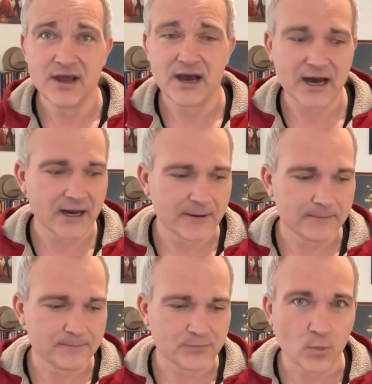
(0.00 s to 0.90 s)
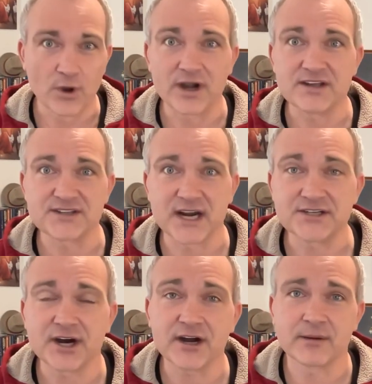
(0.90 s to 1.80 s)
um, what it is that I
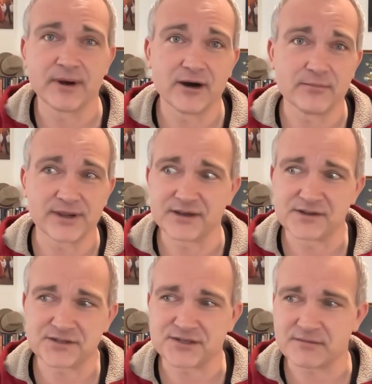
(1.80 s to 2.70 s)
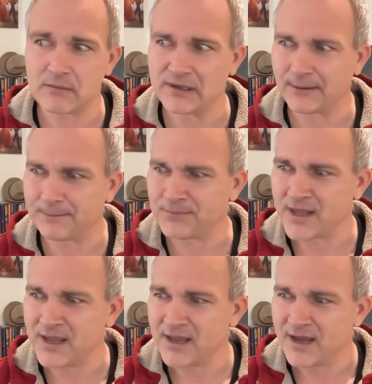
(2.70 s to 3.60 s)
talk about because, well,
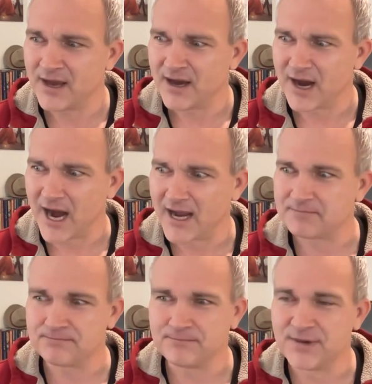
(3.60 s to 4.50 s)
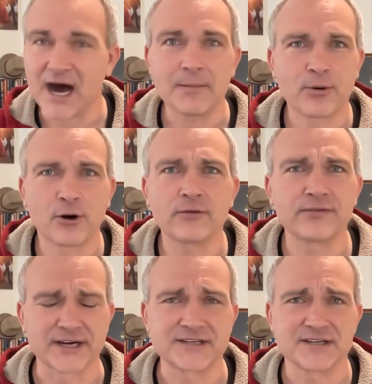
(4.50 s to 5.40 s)
I'm not
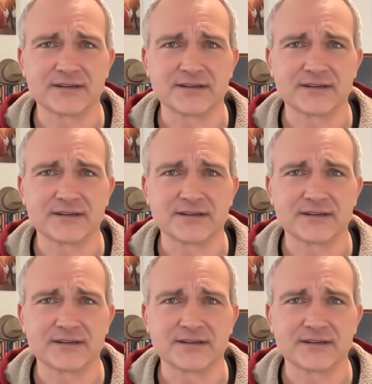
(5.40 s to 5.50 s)
perfect.